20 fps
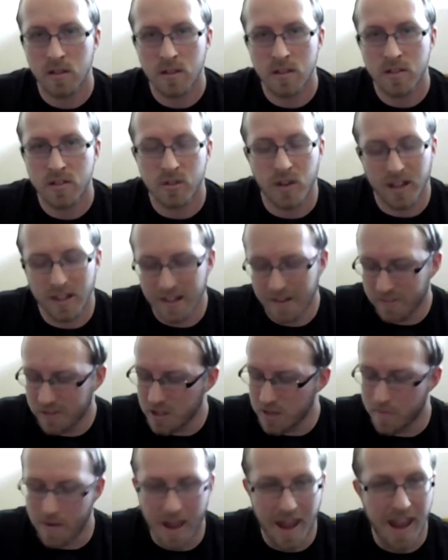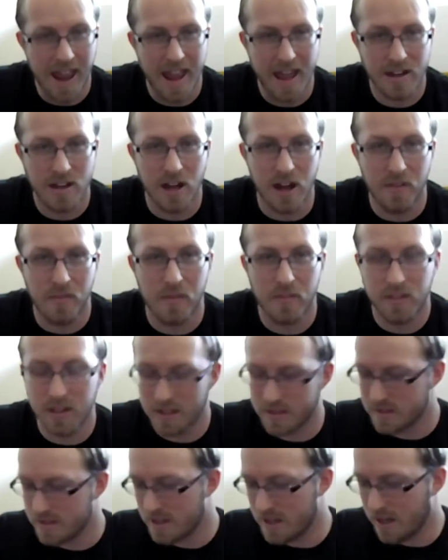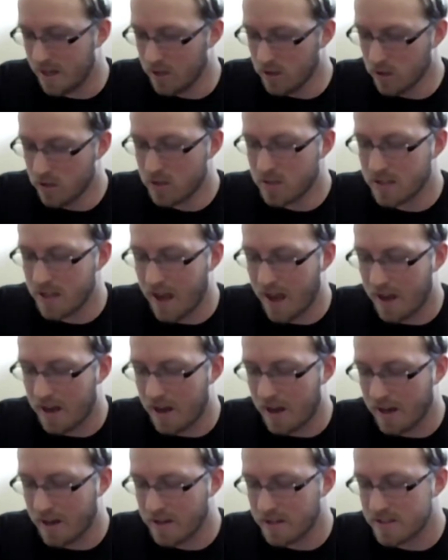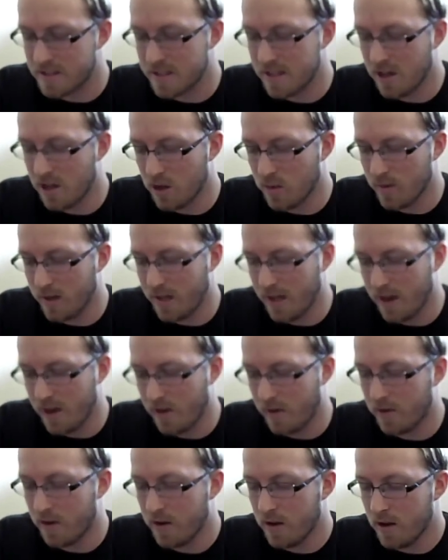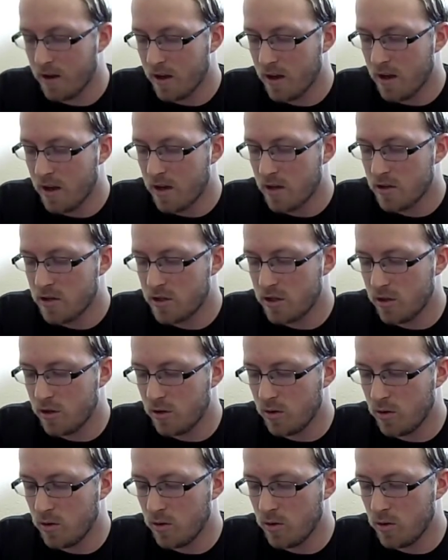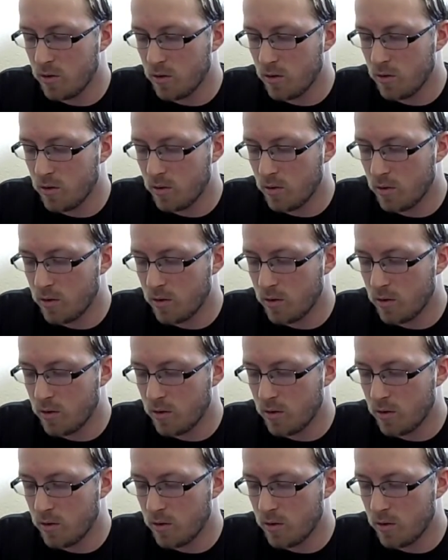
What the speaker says: So I lifted my hand off of this, and I looked at, I could see all the way down to